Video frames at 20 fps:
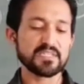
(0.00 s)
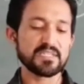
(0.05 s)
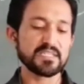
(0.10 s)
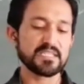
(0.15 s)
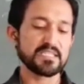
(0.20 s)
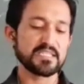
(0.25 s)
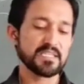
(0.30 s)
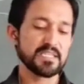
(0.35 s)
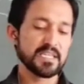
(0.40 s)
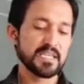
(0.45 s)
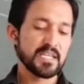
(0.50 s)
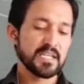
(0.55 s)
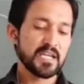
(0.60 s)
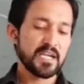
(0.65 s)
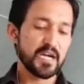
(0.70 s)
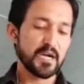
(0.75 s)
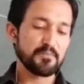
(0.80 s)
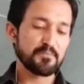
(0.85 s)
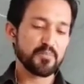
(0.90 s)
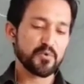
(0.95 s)
glee.
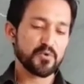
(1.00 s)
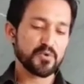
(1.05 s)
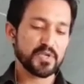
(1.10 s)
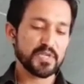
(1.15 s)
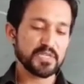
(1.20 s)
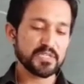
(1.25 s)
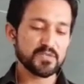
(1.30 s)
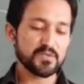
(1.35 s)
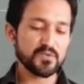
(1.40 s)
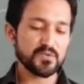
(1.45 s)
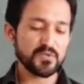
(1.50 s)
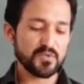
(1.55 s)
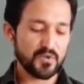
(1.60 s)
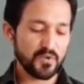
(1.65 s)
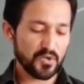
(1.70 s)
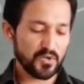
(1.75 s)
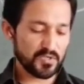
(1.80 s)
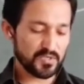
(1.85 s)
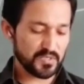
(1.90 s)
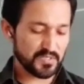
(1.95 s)
A poet could
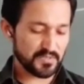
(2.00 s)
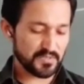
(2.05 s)
not